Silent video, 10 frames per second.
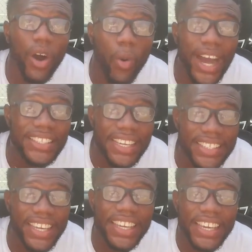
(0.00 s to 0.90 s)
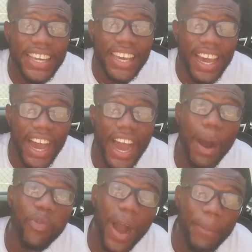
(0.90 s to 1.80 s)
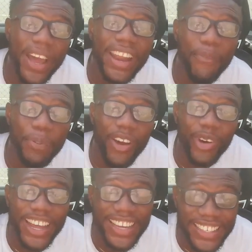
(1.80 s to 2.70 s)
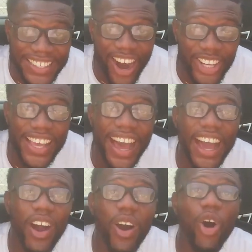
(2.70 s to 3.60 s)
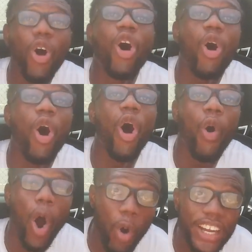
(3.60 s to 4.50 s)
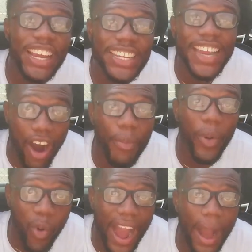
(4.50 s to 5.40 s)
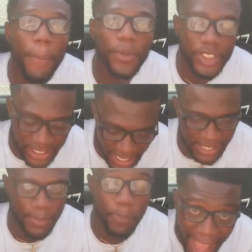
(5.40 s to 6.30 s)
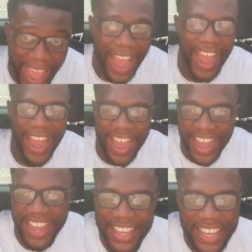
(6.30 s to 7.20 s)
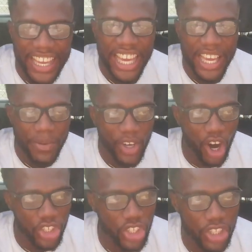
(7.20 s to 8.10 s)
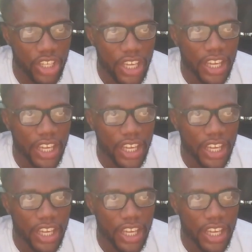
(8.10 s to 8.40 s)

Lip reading: what dia say aboa be na bra kra na ni da ho sa o wa won ni da ho meboa yes pa because